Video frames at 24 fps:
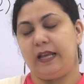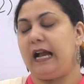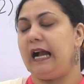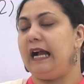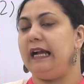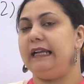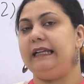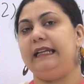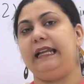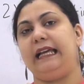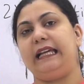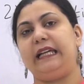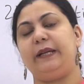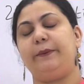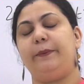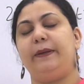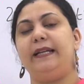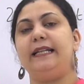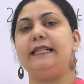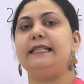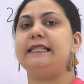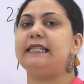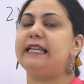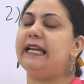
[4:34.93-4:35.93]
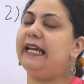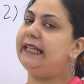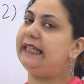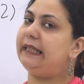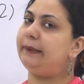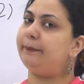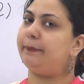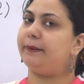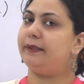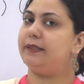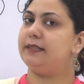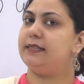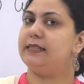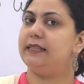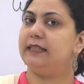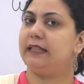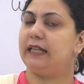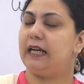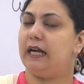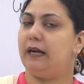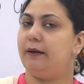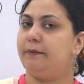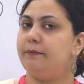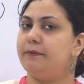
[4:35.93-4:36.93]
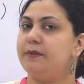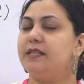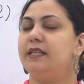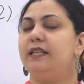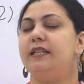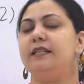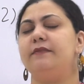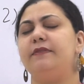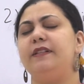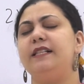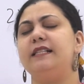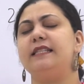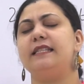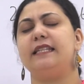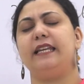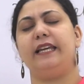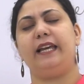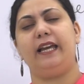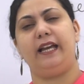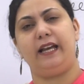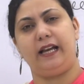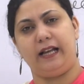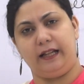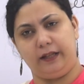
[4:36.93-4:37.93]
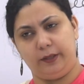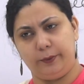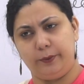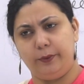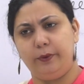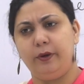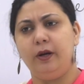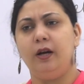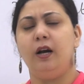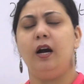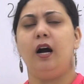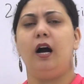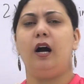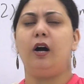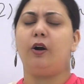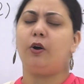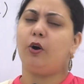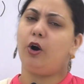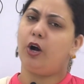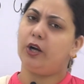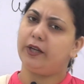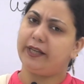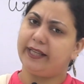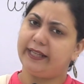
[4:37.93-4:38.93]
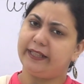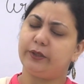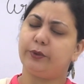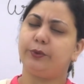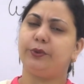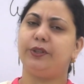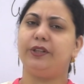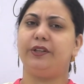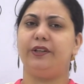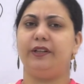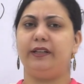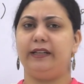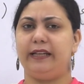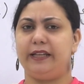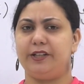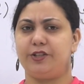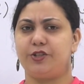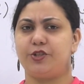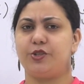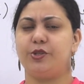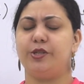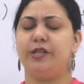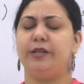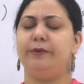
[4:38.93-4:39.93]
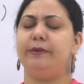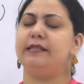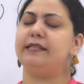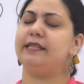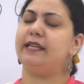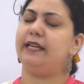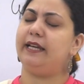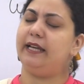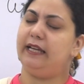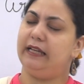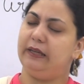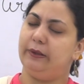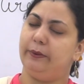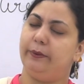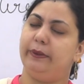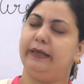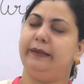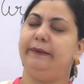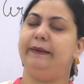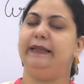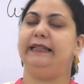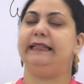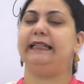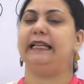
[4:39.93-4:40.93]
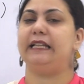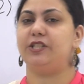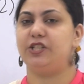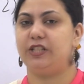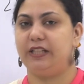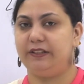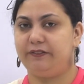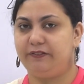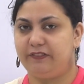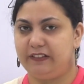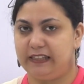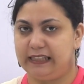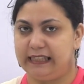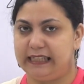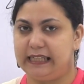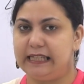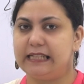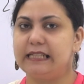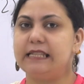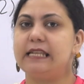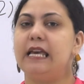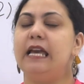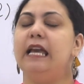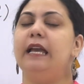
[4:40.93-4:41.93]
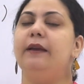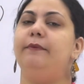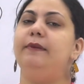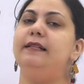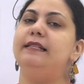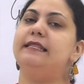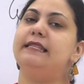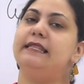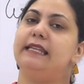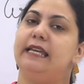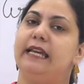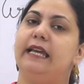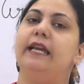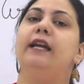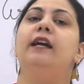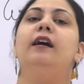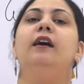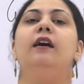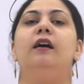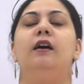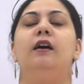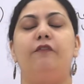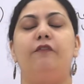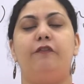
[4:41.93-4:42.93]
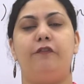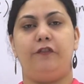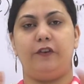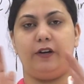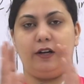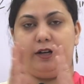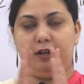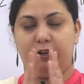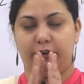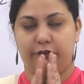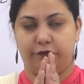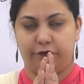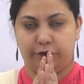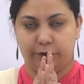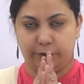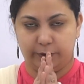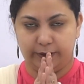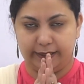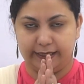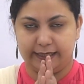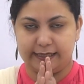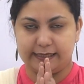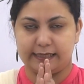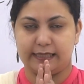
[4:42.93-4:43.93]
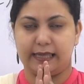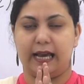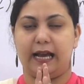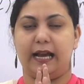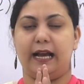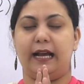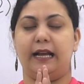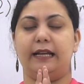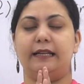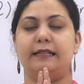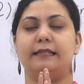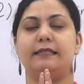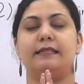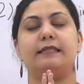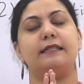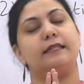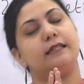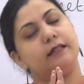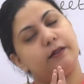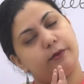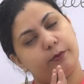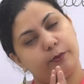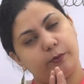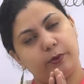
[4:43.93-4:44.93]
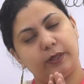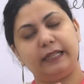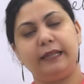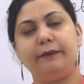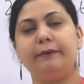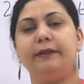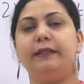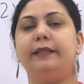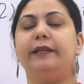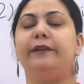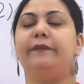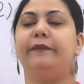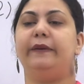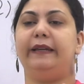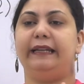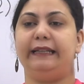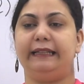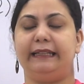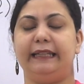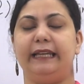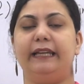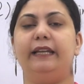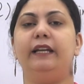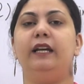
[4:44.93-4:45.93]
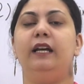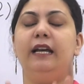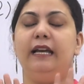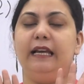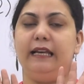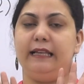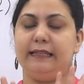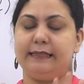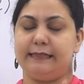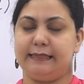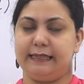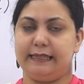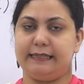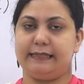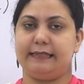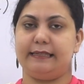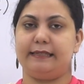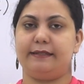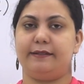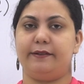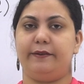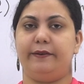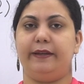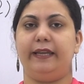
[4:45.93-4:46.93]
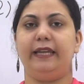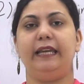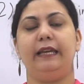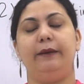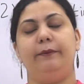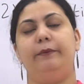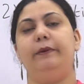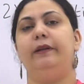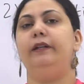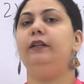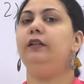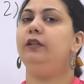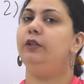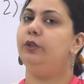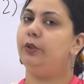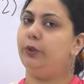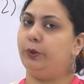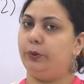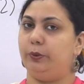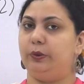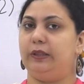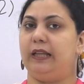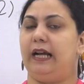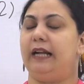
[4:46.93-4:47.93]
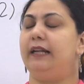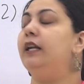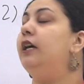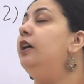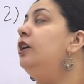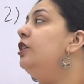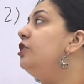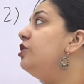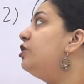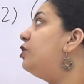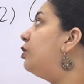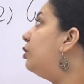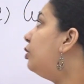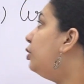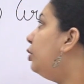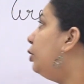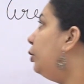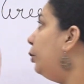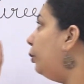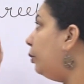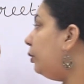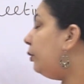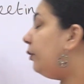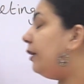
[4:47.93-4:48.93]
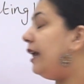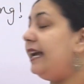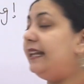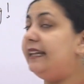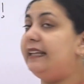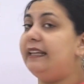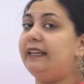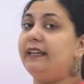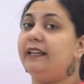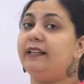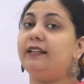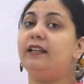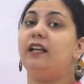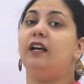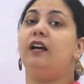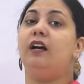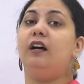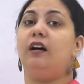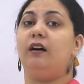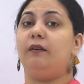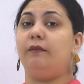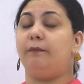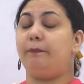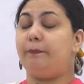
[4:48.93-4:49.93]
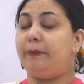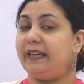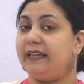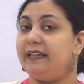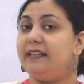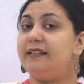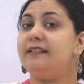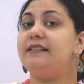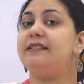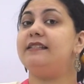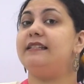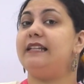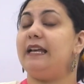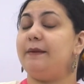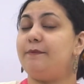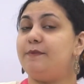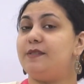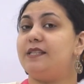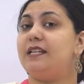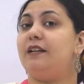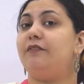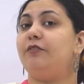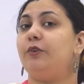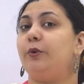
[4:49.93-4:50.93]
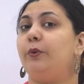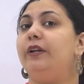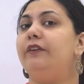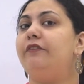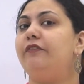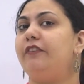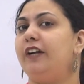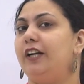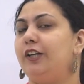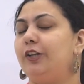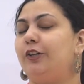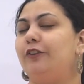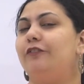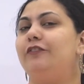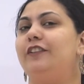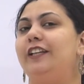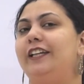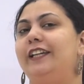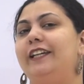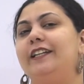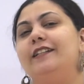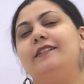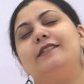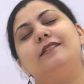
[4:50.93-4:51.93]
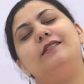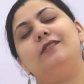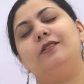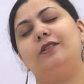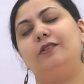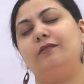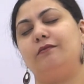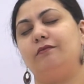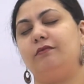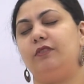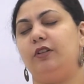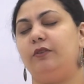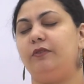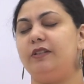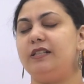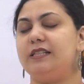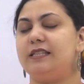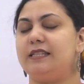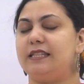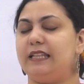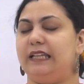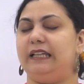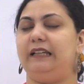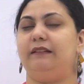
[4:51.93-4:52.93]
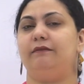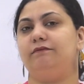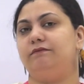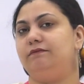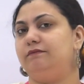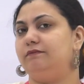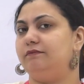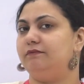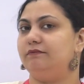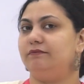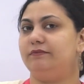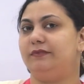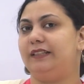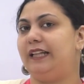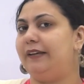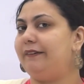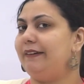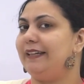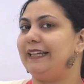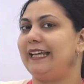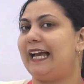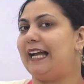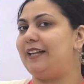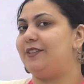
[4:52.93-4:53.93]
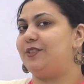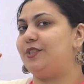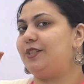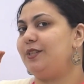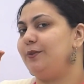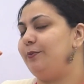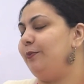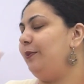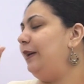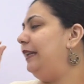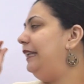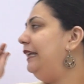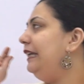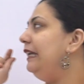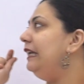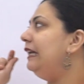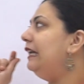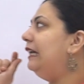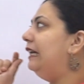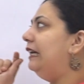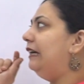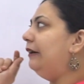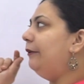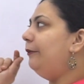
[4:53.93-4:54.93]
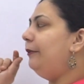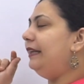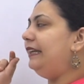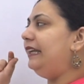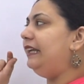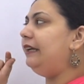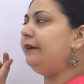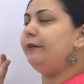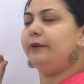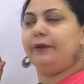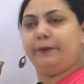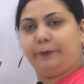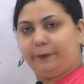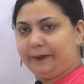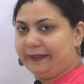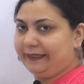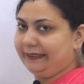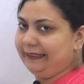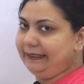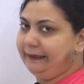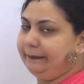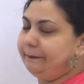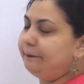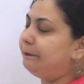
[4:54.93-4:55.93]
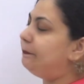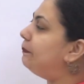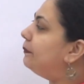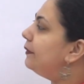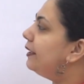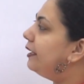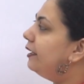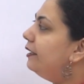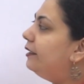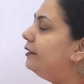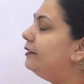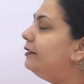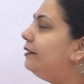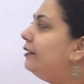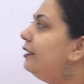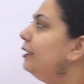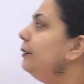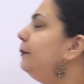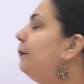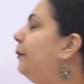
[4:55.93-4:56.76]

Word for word: And likewise, any person comes, he will say hello. According to the relation, he will say hello, he will touch the feet, he will say fold his hands. Whatever the greeting is necessary, he will do that. So do try that. Parents themselves do in front of the kids. You will see, they will catch it very, very quickly. Third